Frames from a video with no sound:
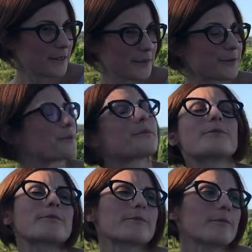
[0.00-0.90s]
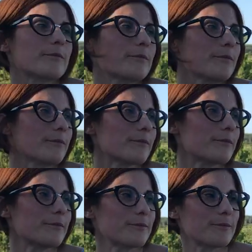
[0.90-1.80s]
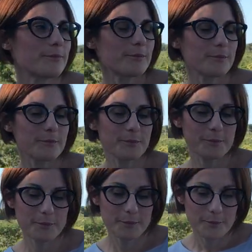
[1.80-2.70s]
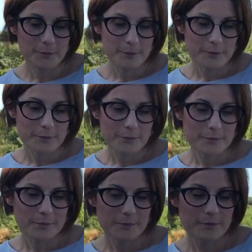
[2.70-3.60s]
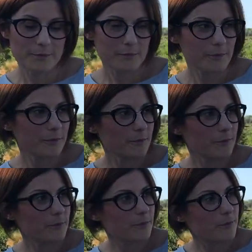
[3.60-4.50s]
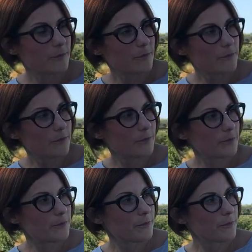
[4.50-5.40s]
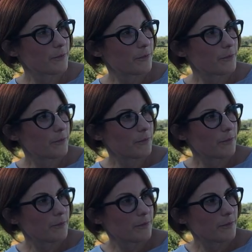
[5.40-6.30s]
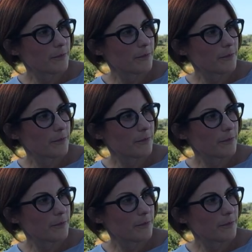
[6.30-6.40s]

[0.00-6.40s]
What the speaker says: The person shown says nothing.